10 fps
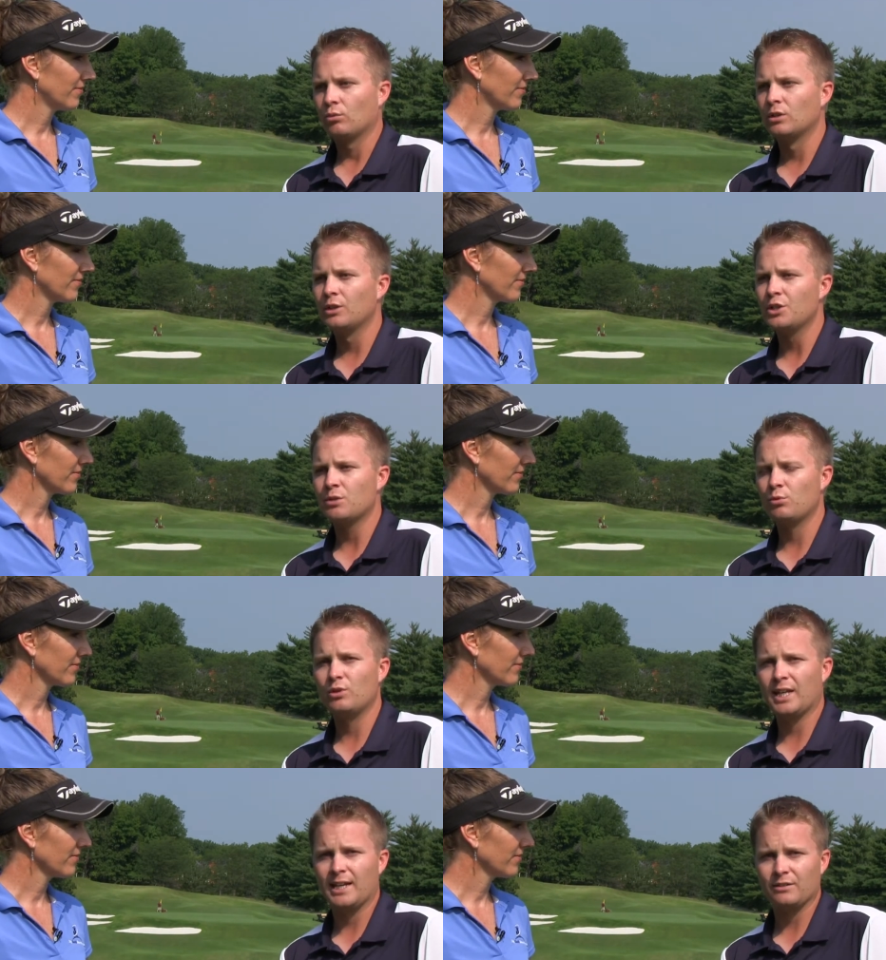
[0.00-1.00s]
Speaker 1: really
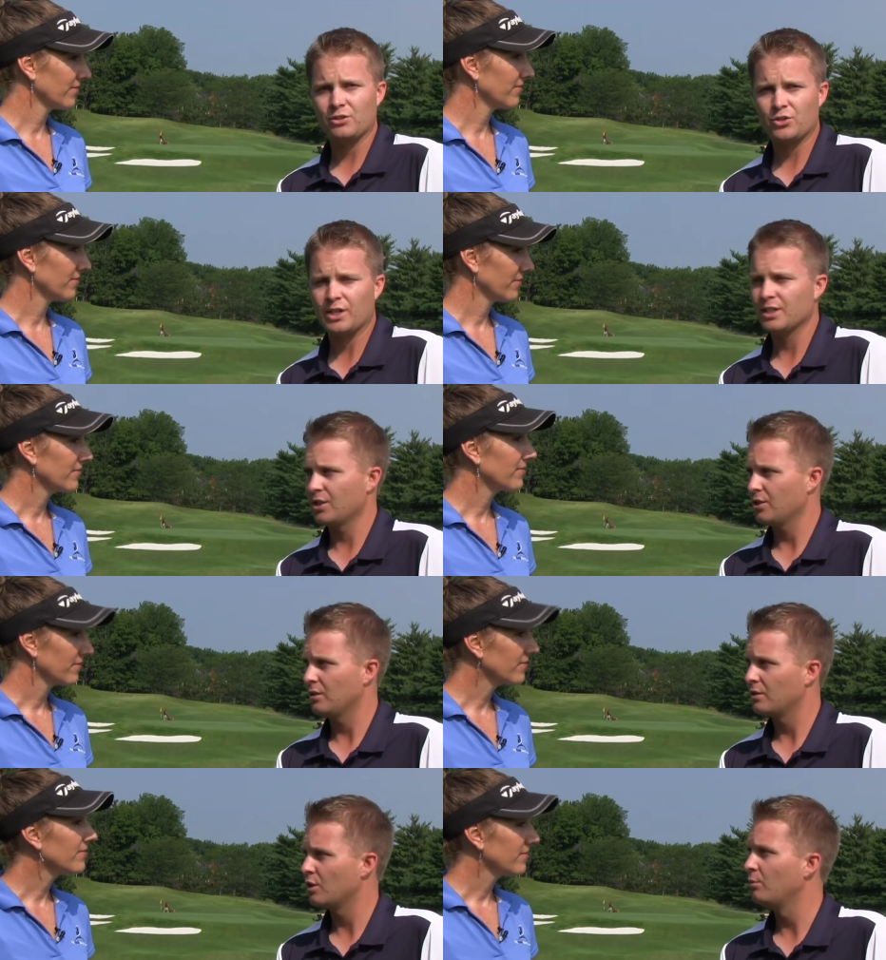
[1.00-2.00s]
smoothing out the
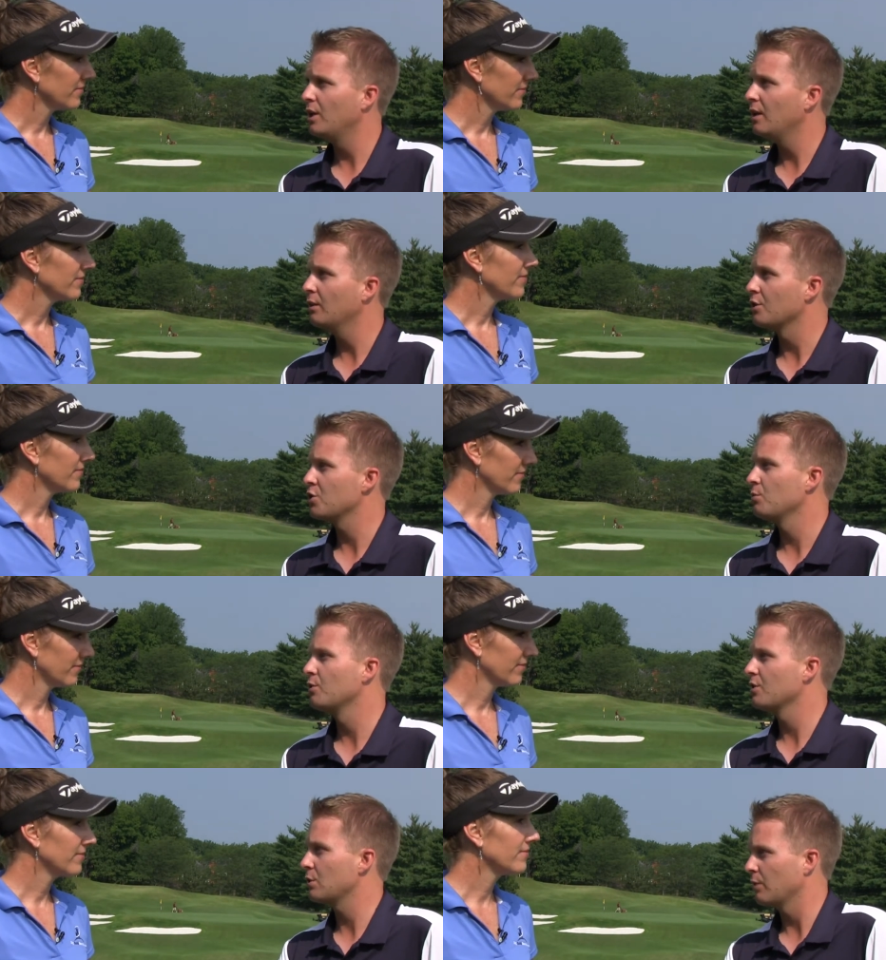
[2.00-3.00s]
transition. To me, the
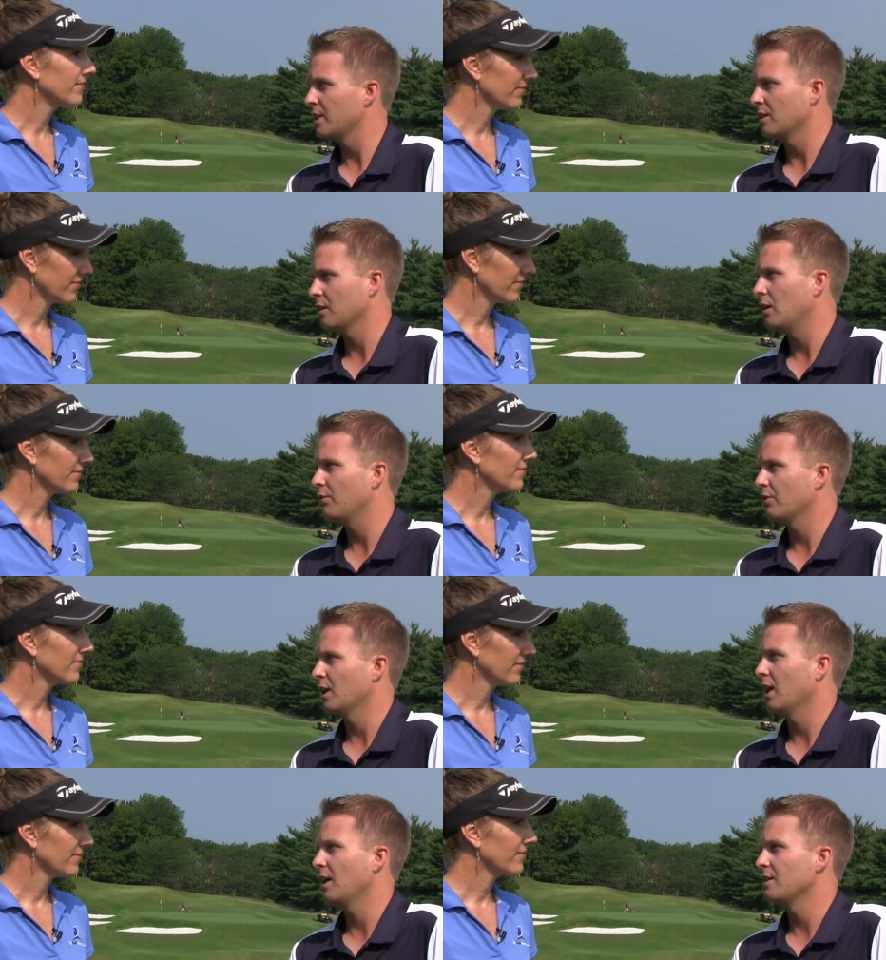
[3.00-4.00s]
smoothest swings in golf are
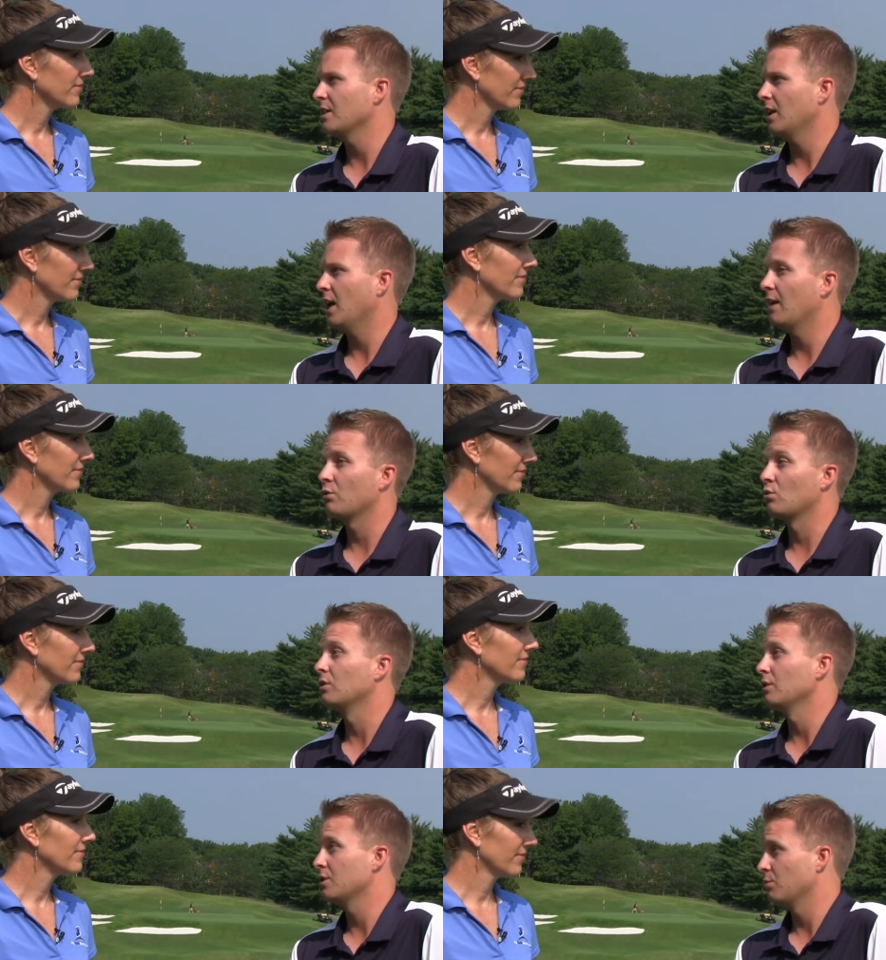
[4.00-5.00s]
the guys that have a
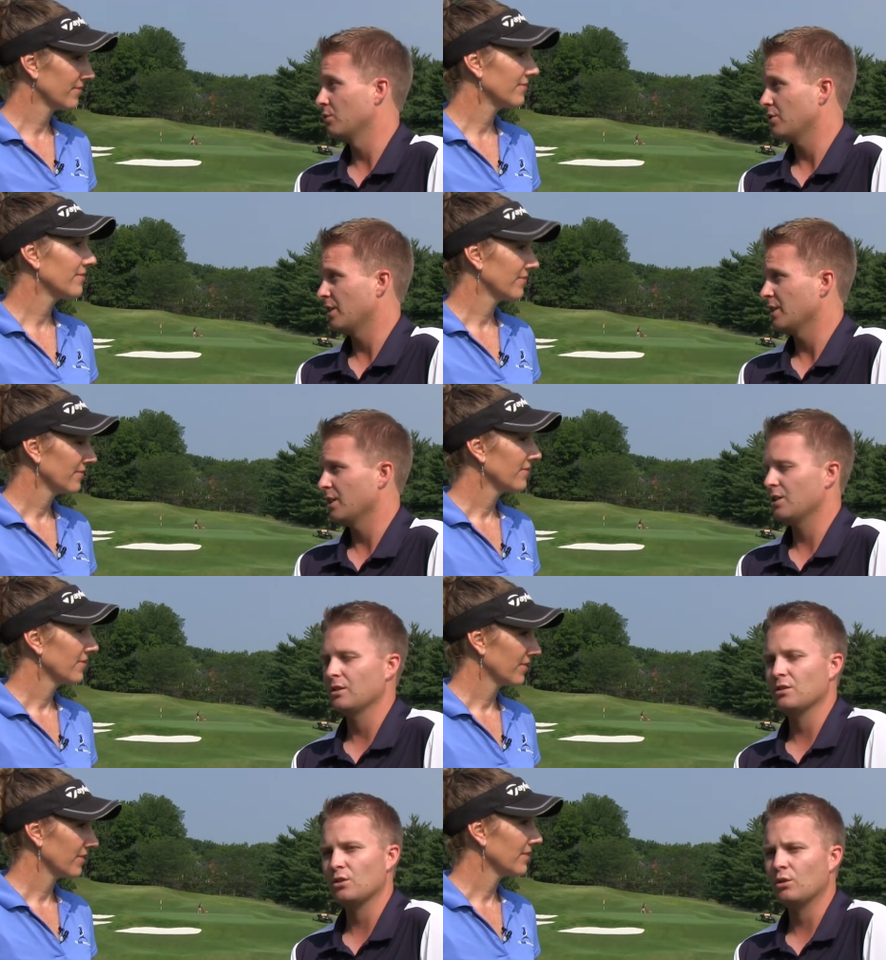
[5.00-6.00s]
really smooth
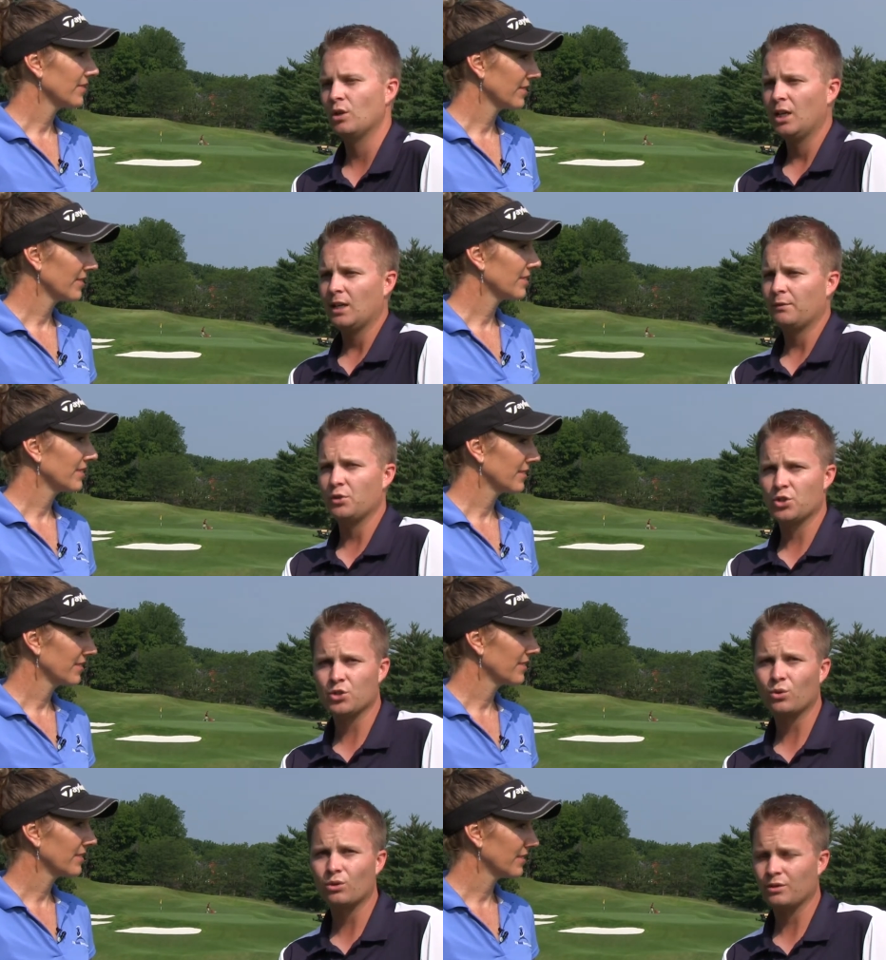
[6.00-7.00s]
transition. So if you
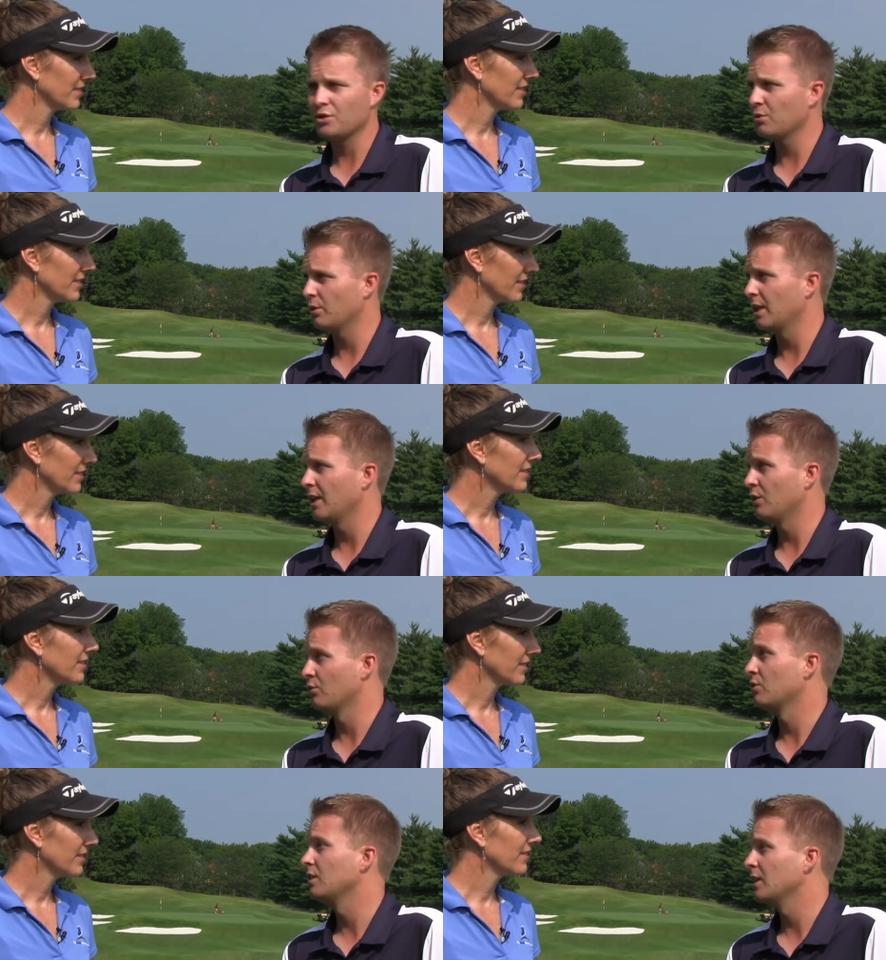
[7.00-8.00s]
shorten the swing, you
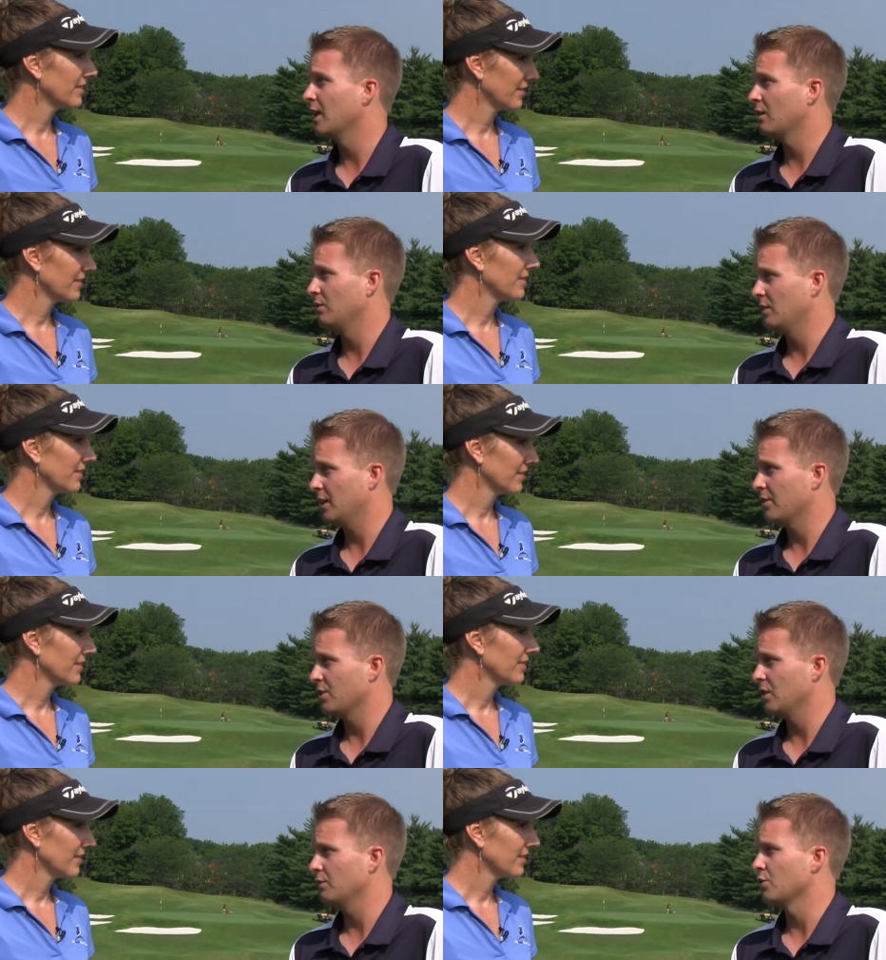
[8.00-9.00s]
really got to allow
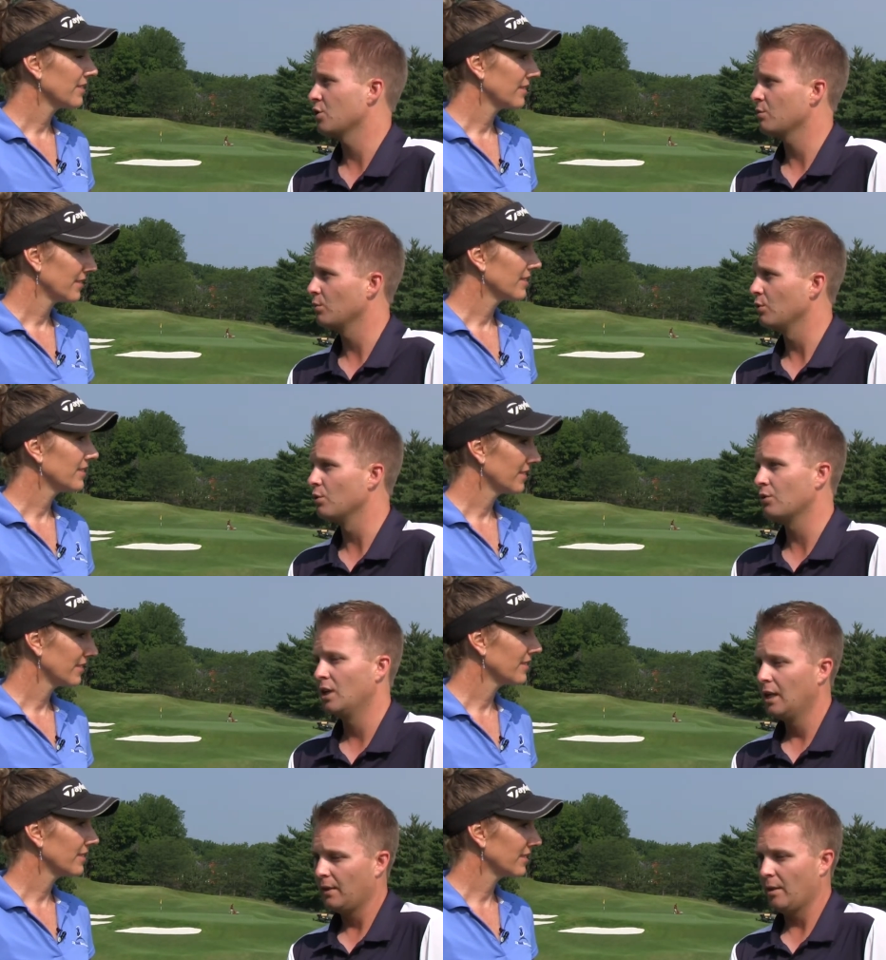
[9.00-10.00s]
yourself to smooth
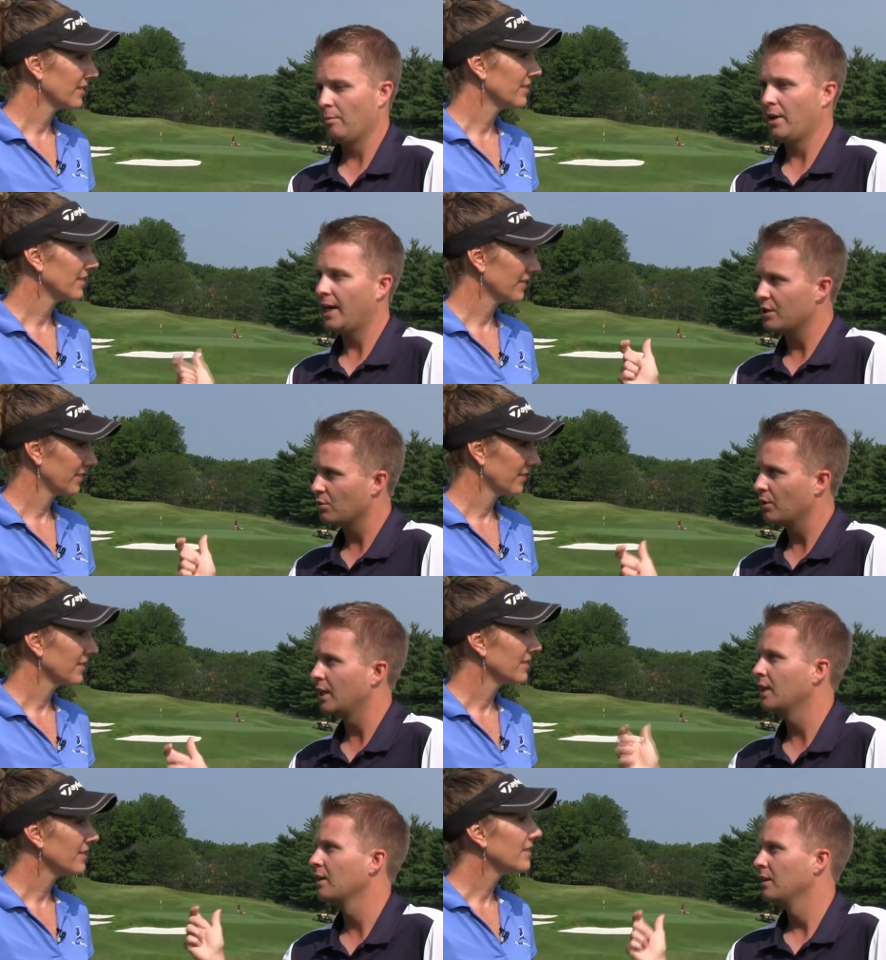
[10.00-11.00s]
the
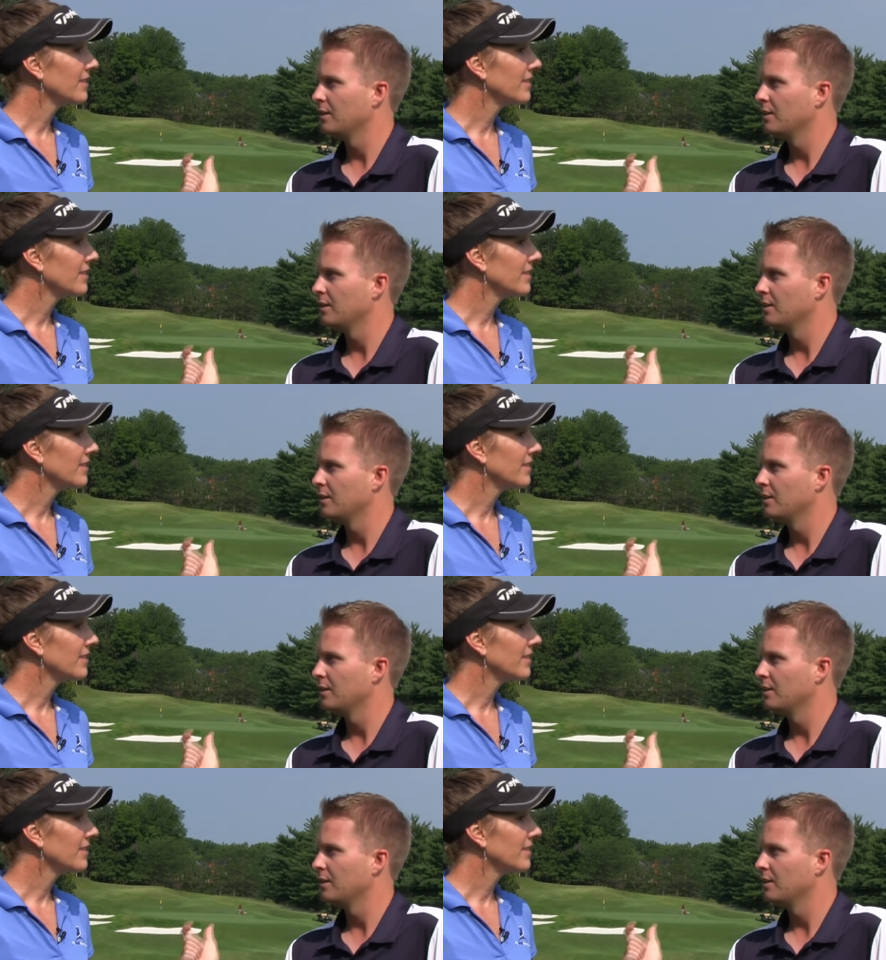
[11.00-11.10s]
backswing,